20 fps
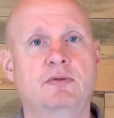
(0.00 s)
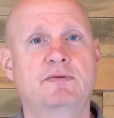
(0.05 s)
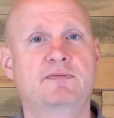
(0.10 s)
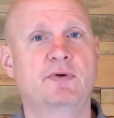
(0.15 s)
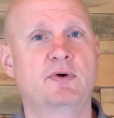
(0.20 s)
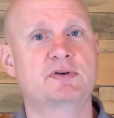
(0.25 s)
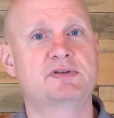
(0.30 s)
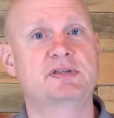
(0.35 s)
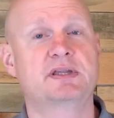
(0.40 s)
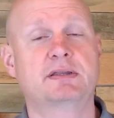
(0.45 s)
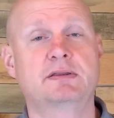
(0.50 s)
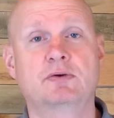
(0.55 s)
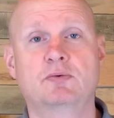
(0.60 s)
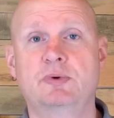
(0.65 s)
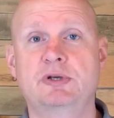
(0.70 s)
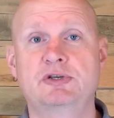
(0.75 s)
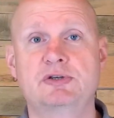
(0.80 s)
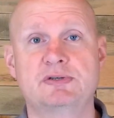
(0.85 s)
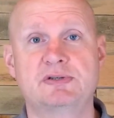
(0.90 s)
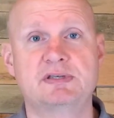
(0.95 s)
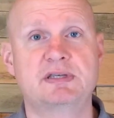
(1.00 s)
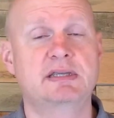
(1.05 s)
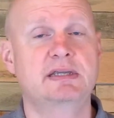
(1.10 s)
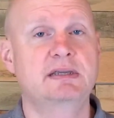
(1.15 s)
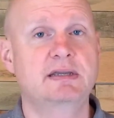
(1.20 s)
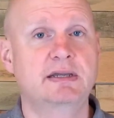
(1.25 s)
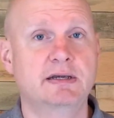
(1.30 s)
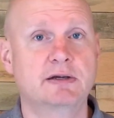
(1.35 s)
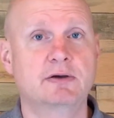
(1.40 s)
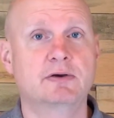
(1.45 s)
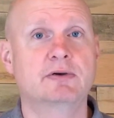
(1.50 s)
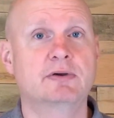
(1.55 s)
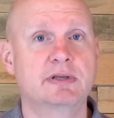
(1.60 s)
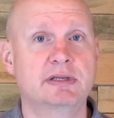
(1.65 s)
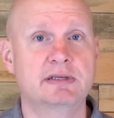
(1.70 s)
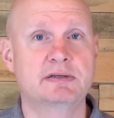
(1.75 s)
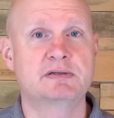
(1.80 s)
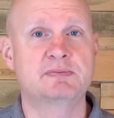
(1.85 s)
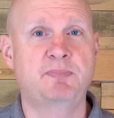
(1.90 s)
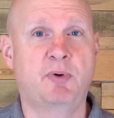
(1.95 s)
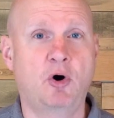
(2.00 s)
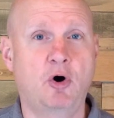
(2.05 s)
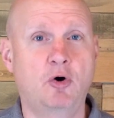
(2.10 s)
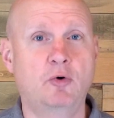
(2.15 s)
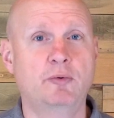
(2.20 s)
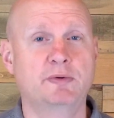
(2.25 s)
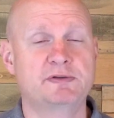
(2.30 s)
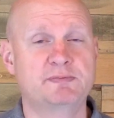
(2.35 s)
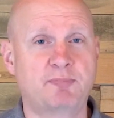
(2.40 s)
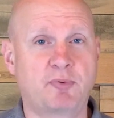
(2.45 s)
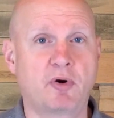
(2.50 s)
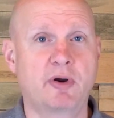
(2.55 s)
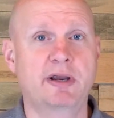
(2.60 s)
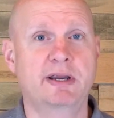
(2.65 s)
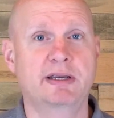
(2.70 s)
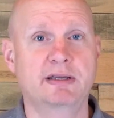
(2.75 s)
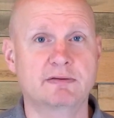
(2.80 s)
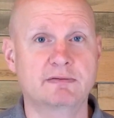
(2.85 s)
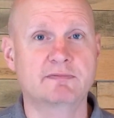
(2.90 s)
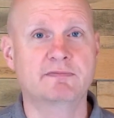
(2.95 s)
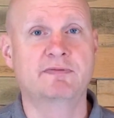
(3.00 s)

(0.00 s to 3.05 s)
the first thing that we just see here is Paul was praying